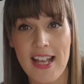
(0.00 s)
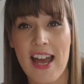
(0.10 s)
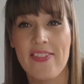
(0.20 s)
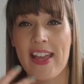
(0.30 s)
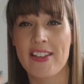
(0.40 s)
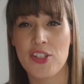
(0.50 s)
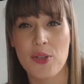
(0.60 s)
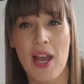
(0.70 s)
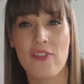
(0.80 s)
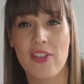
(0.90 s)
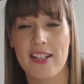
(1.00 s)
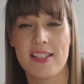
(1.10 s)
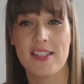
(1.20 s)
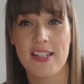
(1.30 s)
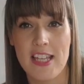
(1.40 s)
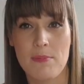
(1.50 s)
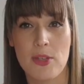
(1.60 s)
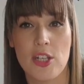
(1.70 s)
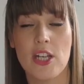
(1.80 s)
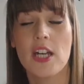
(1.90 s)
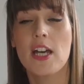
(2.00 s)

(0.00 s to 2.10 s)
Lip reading: and they do have that statement